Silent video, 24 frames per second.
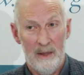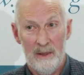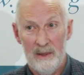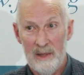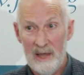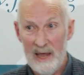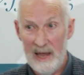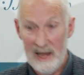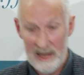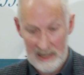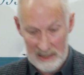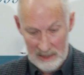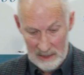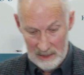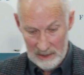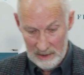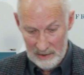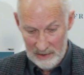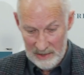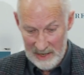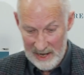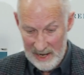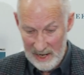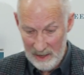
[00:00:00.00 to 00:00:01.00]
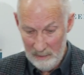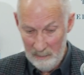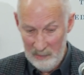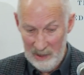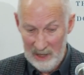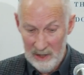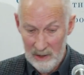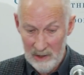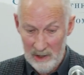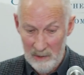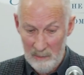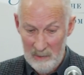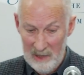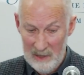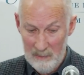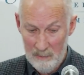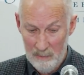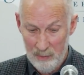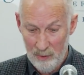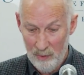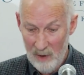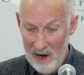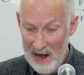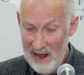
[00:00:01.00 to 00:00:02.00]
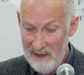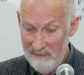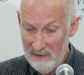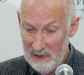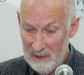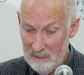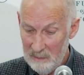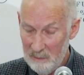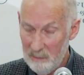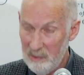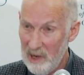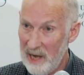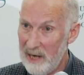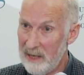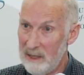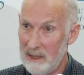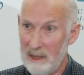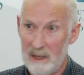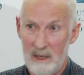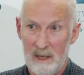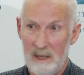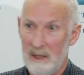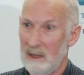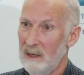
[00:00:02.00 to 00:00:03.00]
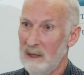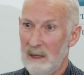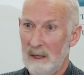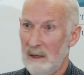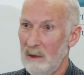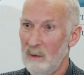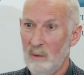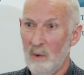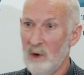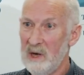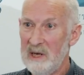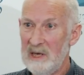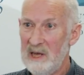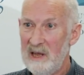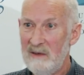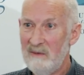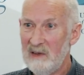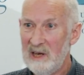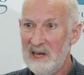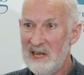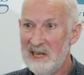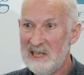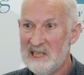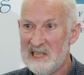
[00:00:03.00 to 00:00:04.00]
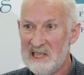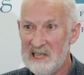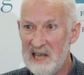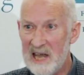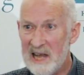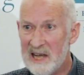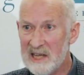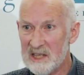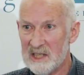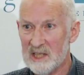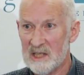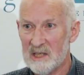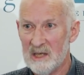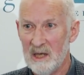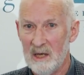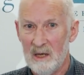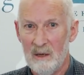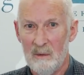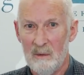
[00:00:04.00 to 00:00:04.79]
that that appear to be private but wouldn't even exist